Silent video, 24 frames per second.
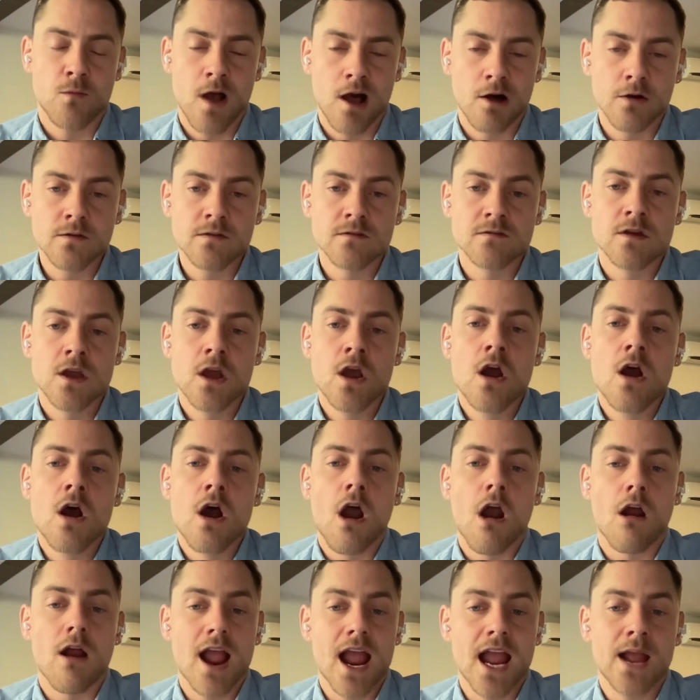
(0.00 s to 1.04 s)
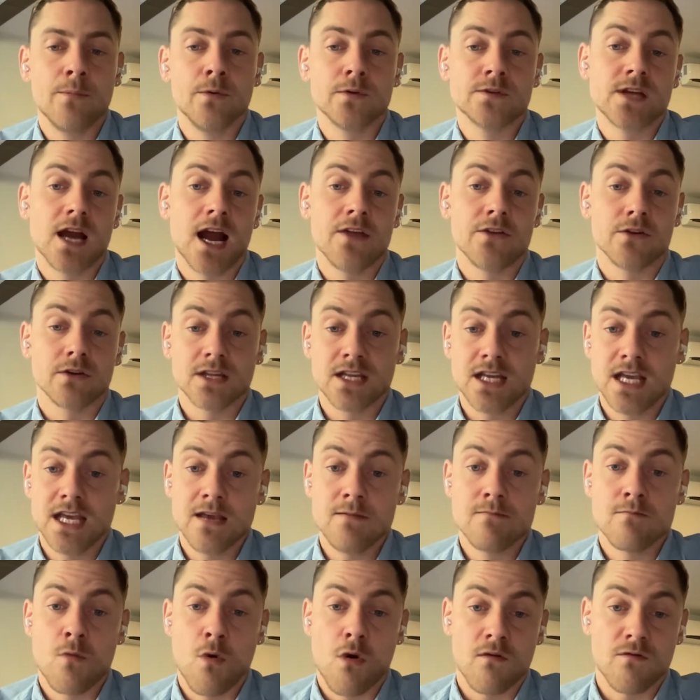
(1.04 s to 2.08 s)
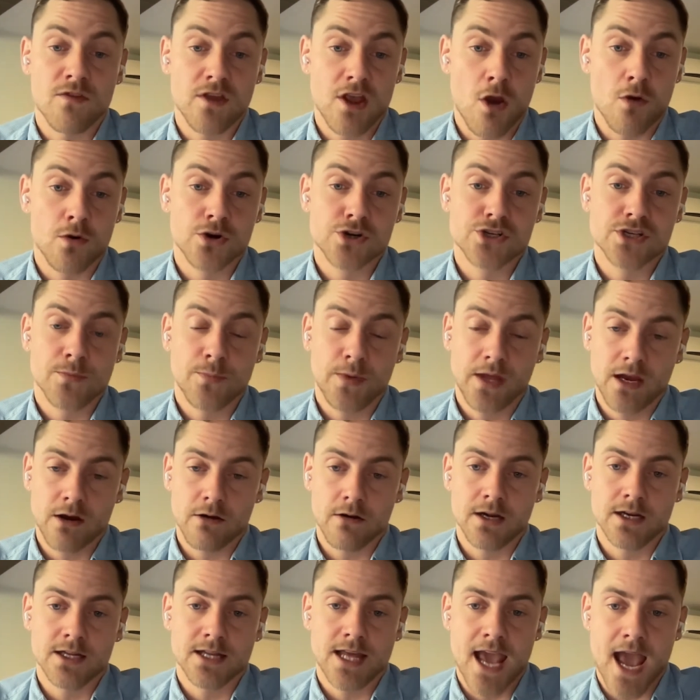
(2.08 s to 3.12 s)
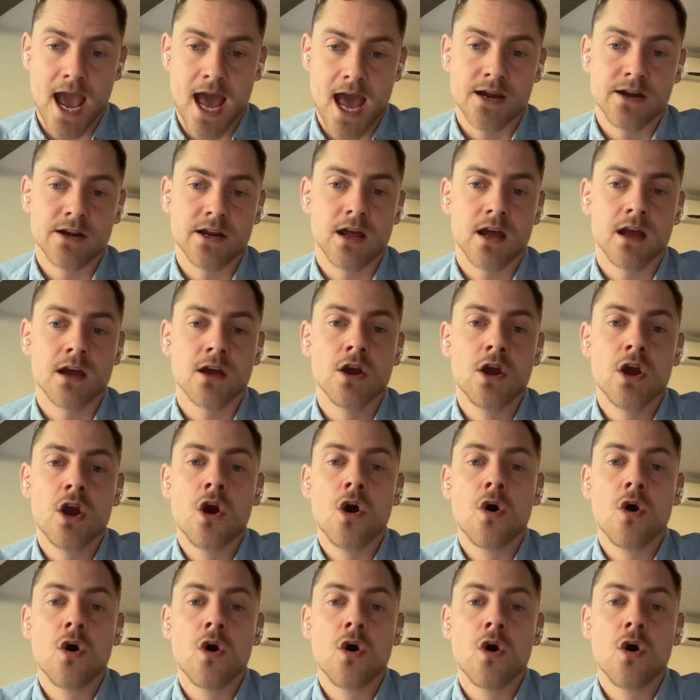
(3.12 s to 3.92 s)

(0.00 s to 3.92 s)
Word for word: wealth are able to either keep more of the ownership here in canada